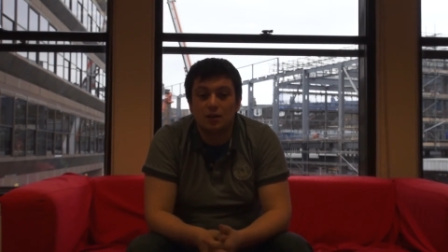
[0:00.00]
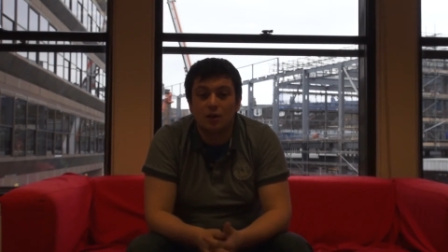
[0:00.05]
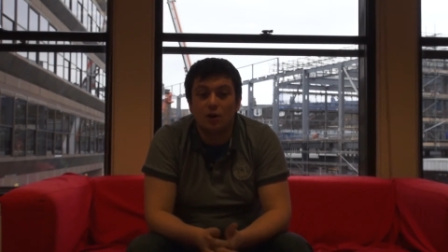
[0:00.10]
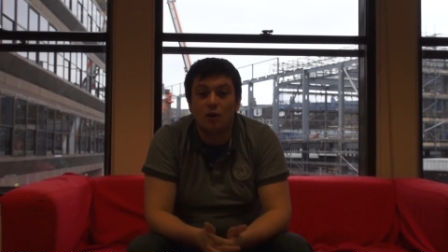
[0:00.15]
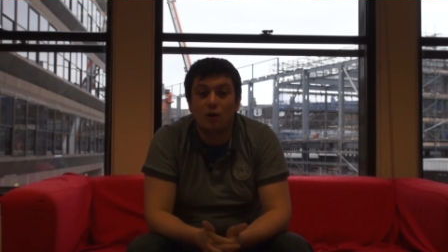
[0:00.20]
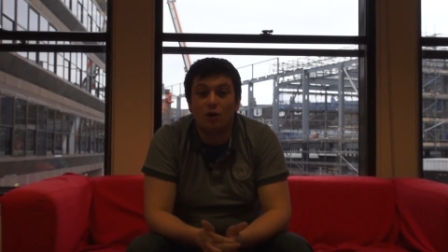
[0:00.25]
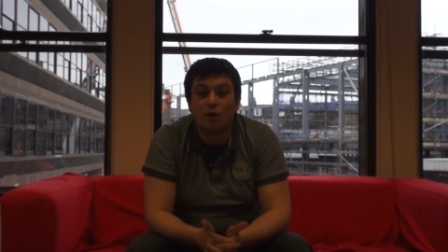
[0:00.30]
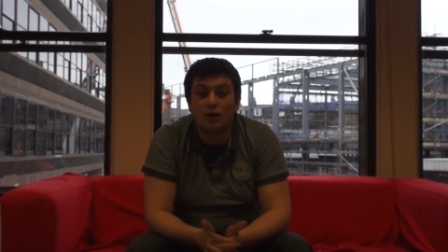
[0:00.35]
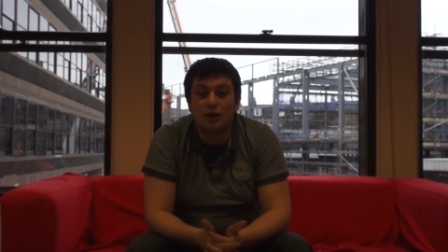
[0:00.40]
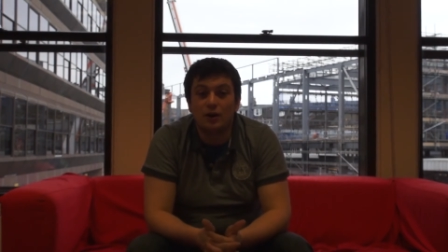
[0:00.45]

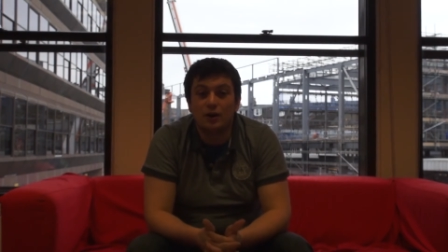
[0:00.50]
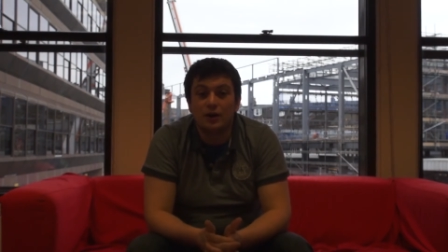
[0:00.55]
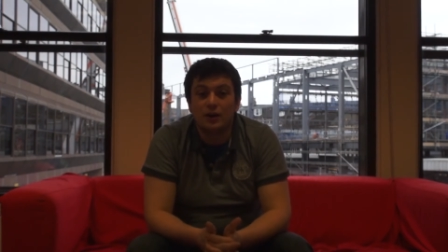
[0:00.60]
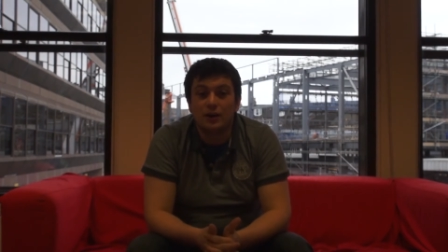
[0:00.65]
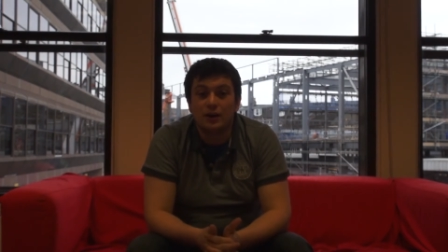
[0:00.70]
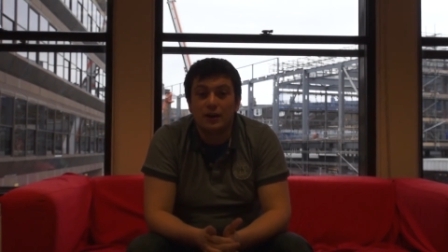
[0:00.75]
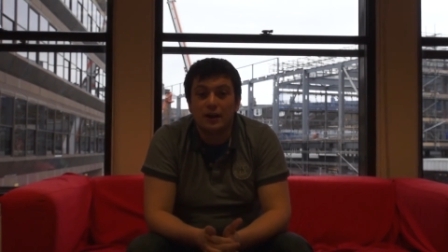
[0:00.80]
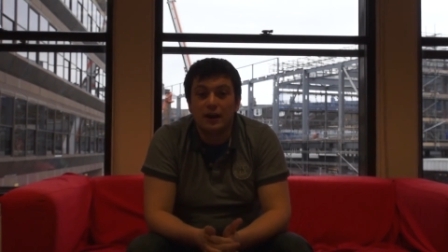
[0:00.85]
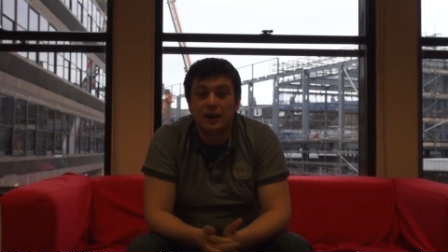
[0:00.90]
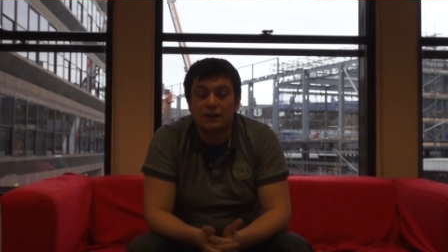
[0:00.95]
or
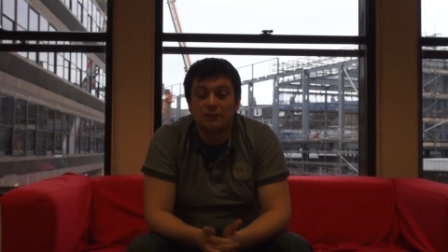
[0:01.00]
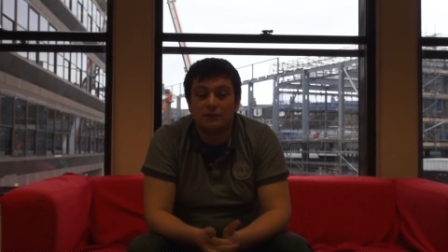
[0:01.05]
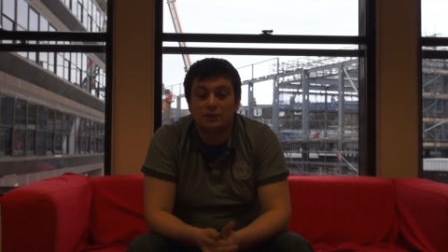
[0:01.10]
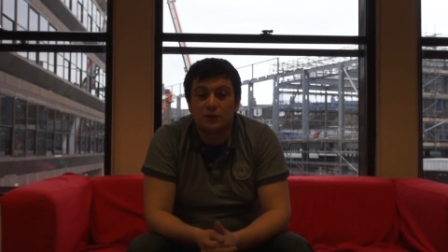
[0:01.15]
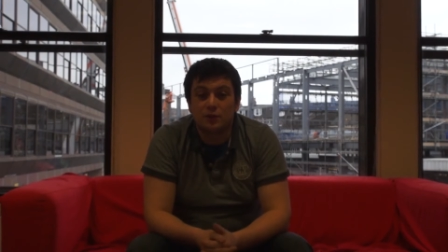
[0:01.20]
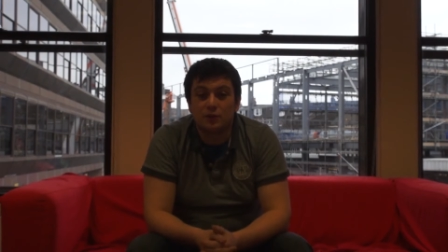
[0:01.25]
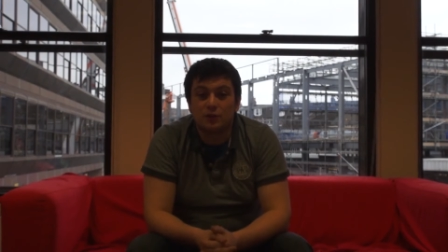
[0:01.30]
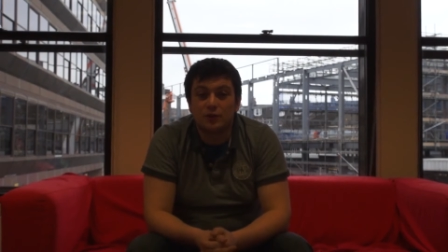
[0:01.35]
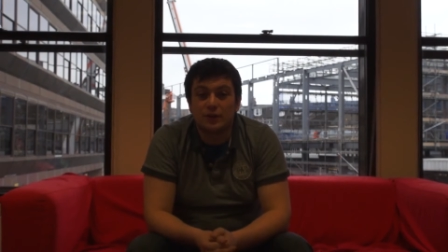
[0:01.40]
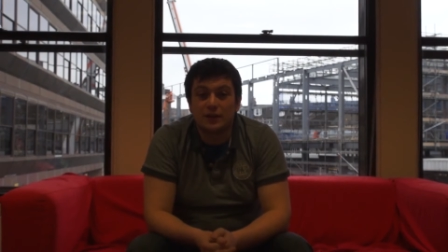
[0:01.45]
if
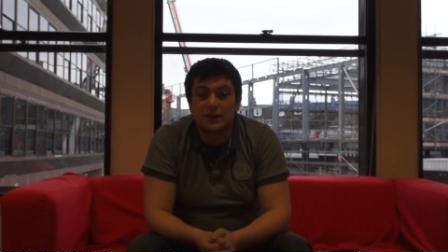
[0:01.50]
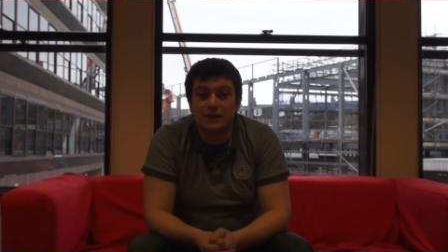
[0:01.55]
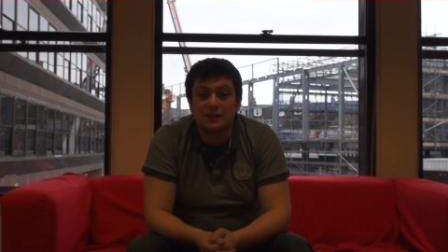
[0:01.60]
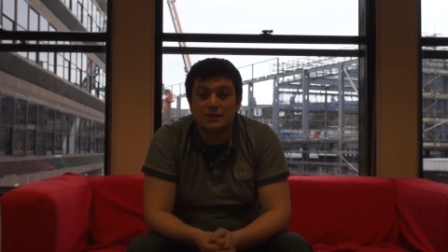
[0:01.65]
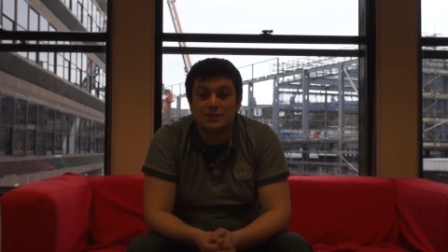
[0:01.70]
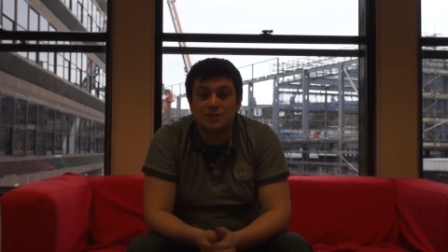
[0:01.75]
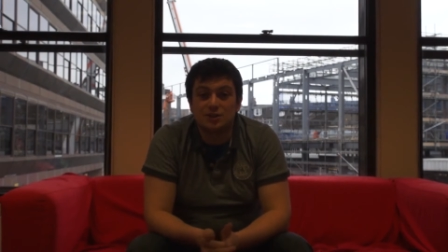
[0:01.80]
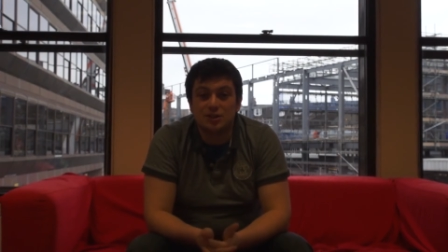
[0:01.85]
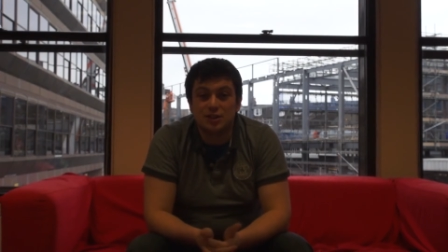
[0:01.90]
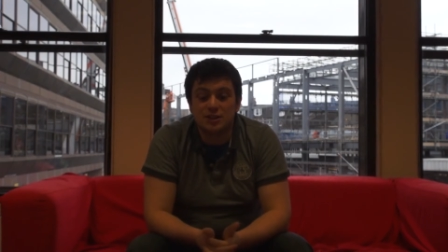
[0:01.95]
there
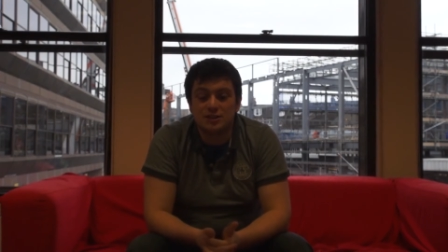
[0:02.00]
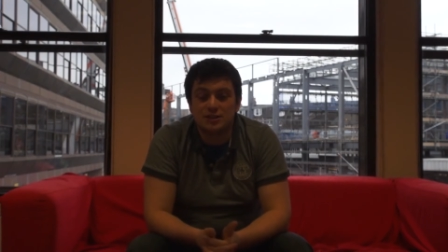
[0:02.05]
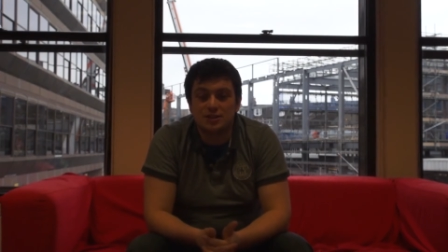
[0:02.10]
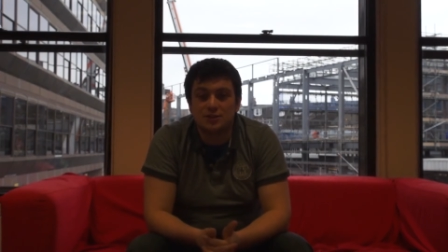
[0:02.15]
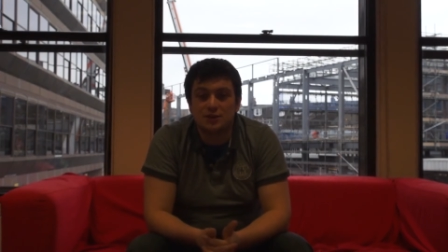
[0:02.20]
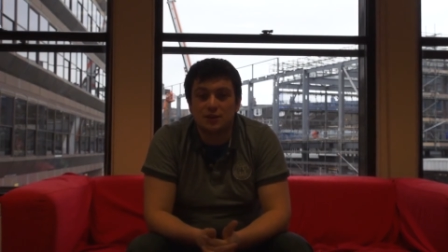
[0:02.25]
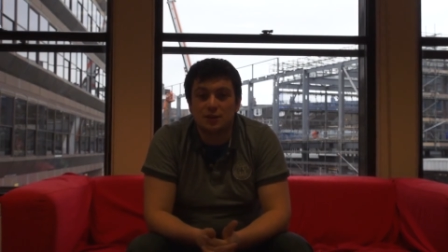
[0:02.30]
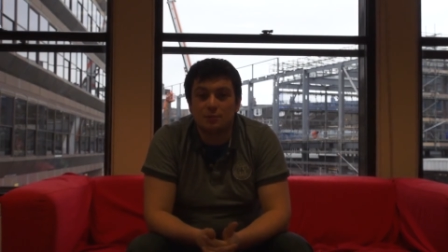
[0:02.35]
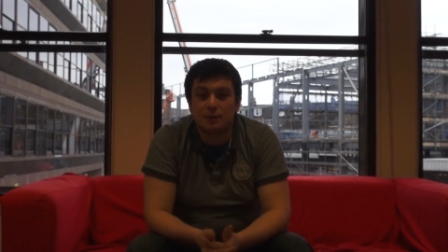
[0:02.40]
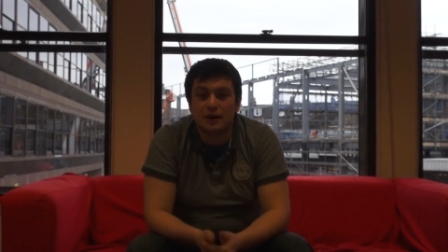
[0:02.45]
is
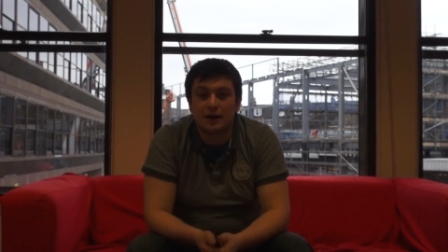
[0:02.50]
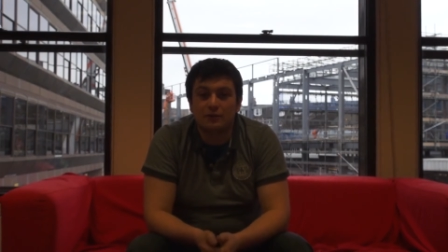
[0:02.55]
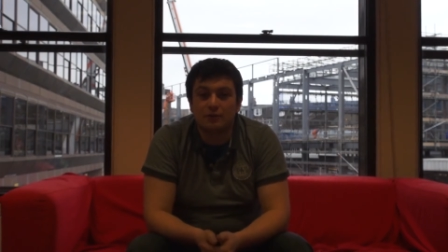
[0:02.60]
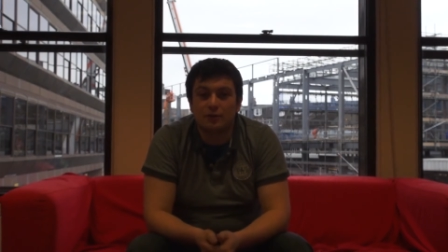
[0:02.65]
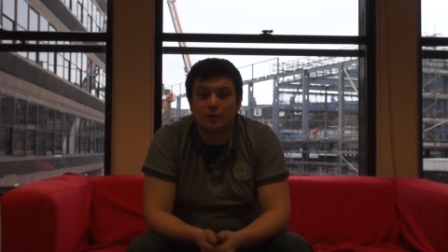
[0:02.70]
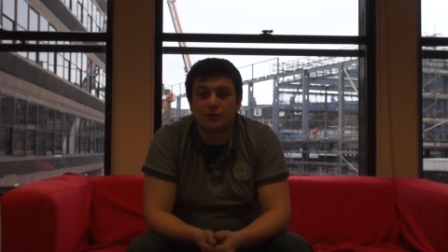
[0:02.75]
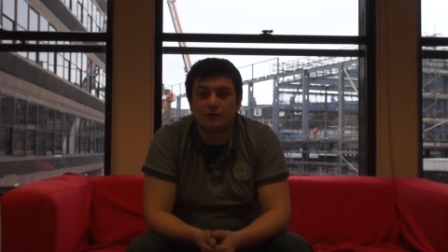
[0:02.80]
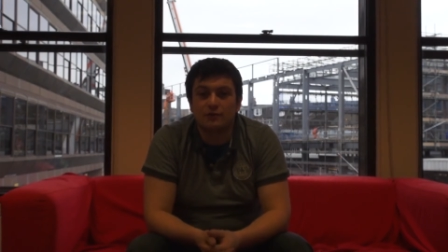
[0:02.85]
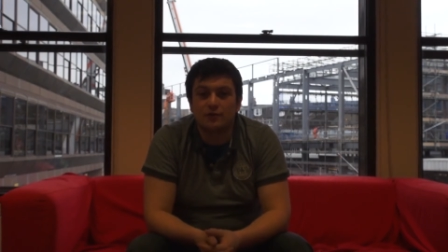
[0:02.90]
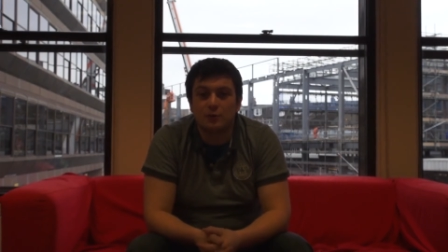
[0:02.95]
changes to the
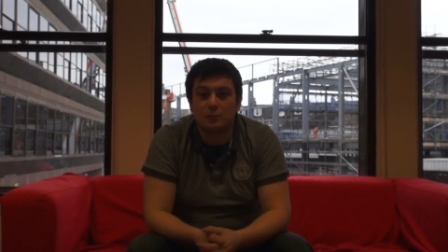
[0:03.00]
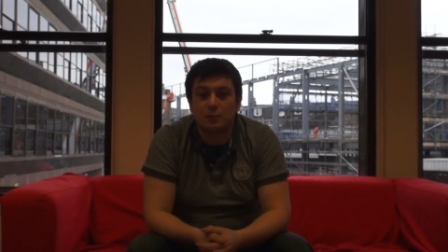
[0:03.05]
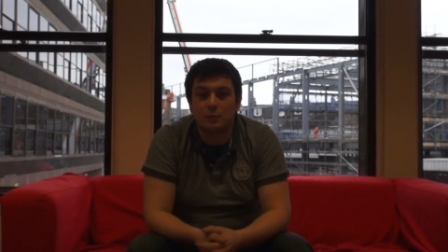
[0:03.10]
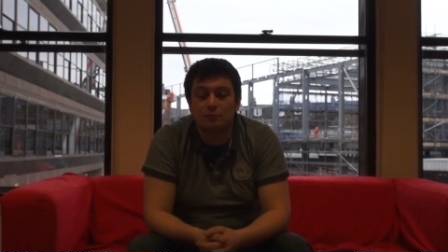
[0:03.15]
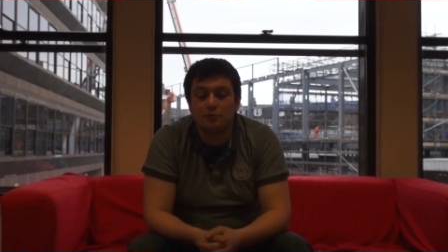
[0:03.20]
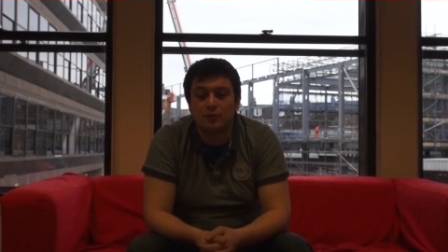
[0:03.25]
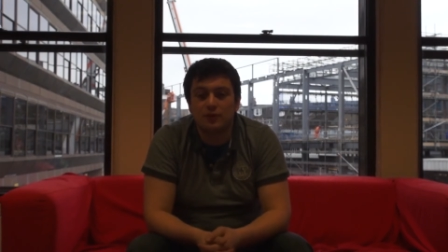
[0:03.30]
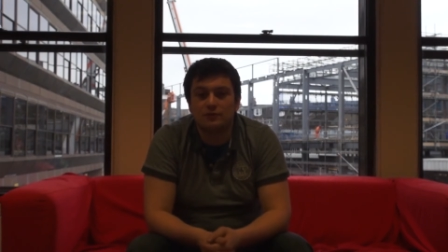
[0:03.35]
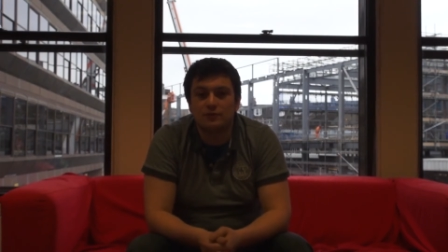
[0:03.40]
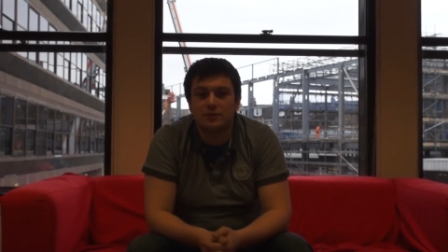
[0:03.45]
background from a
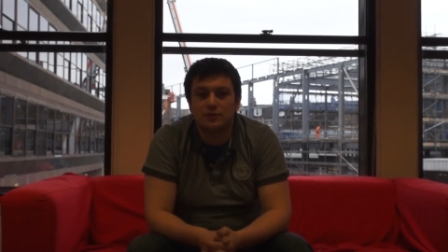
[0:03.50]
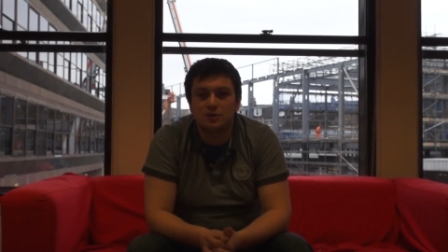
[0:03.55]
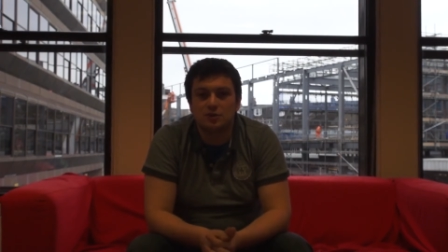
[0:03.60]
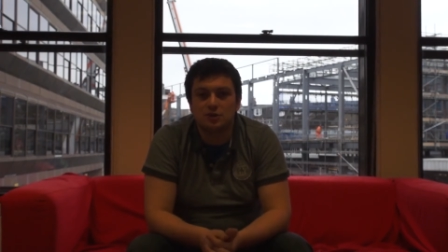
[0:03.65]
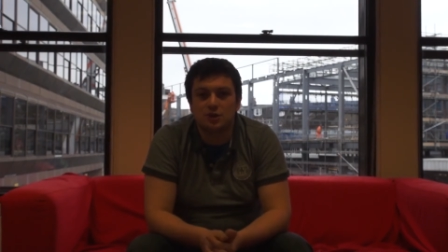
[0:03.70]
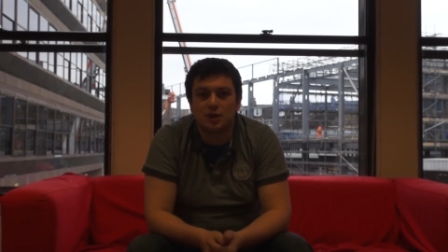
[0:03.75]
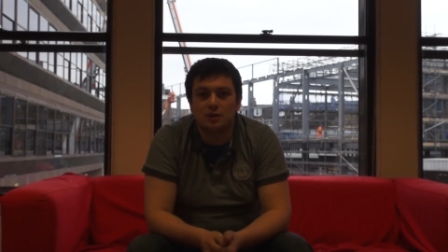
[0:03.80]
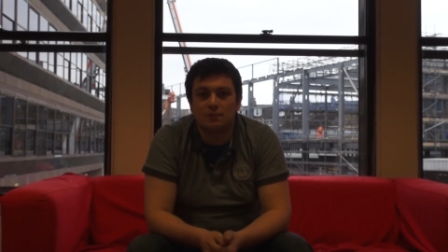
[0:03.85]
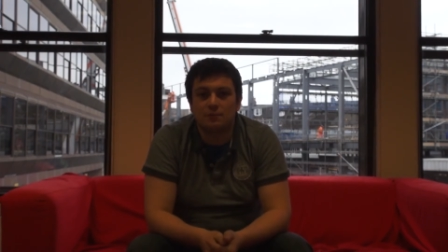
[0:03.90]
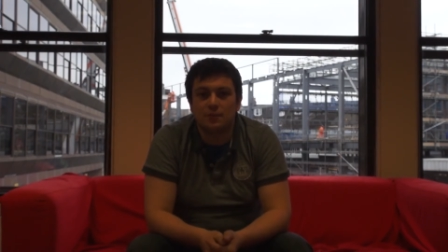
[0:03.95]
previous
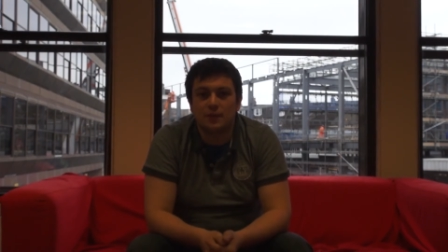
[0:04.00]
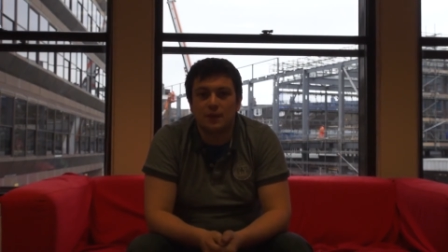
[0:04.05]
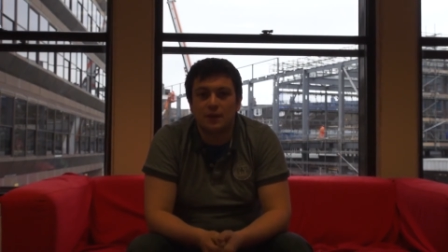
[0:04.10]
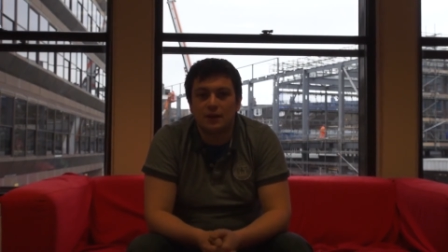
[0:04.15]
shot,